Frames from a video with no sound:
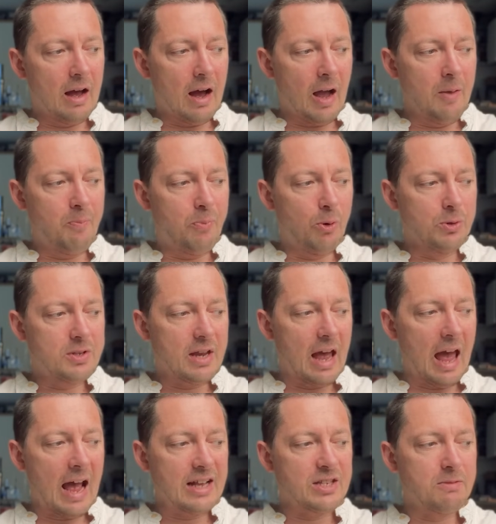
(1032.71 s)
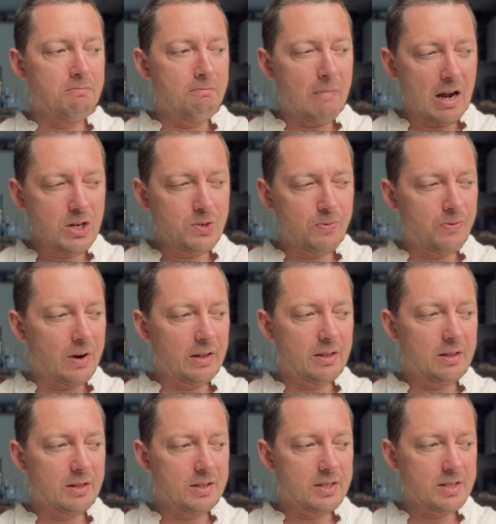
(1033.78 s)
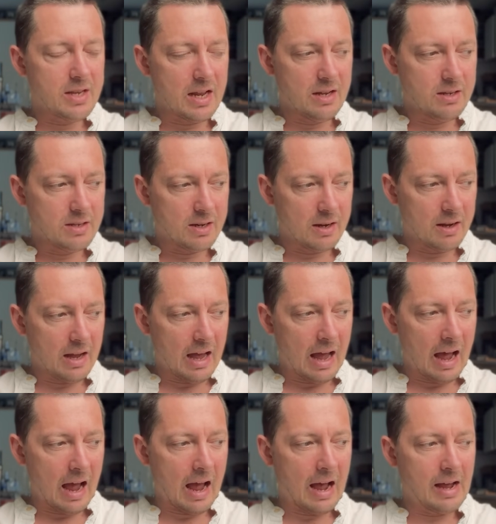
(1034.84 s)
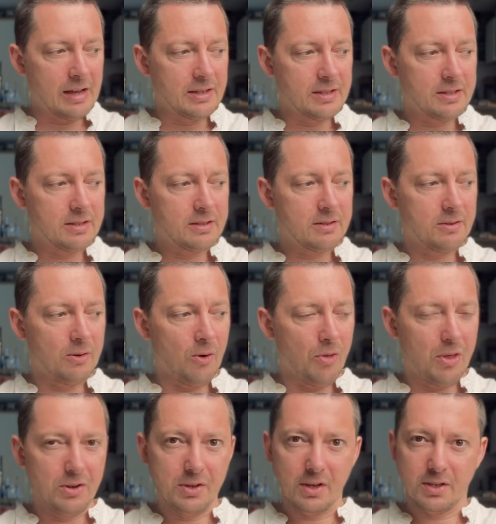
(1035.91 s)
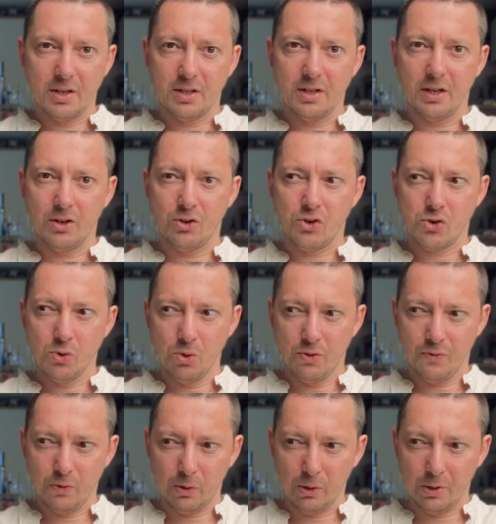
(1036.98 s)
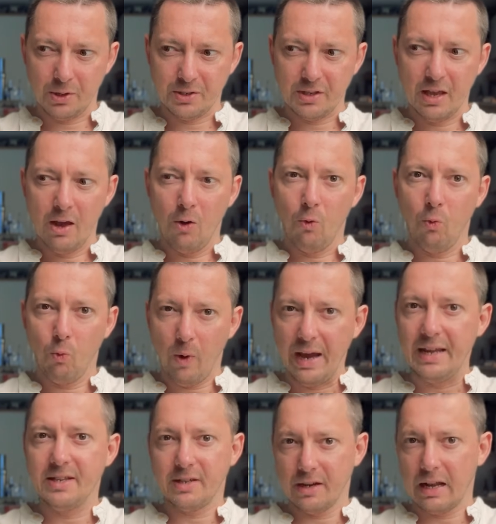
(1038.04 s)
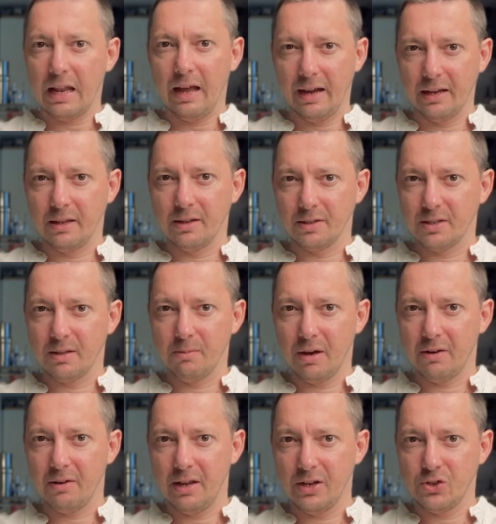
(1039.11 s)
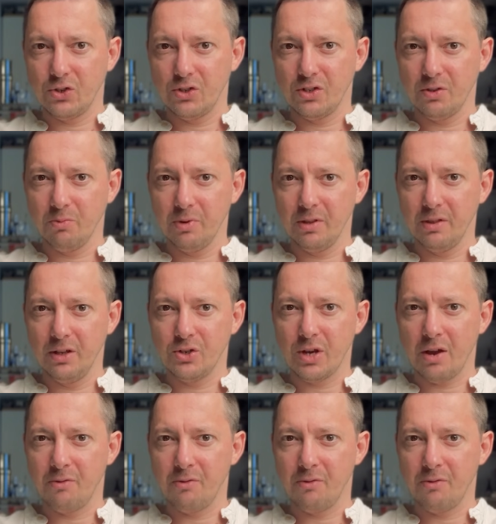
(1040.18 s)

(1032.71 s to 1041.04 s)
I put as much front and center as authenticity and truthfulness, weight and lightness in my relationship with Nietzsche.